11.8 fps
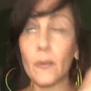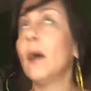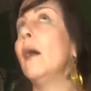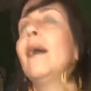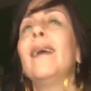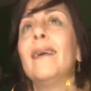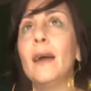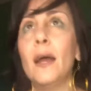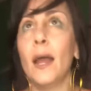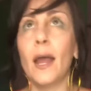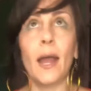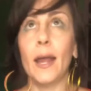Oh,
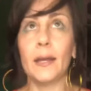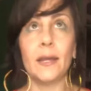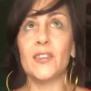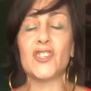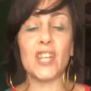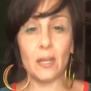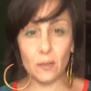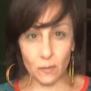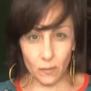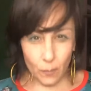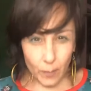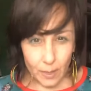and it changes
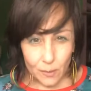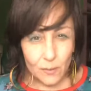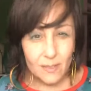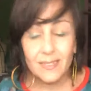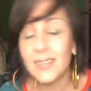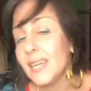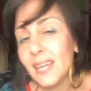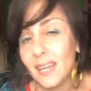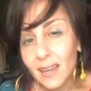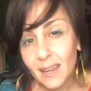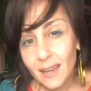the way you see.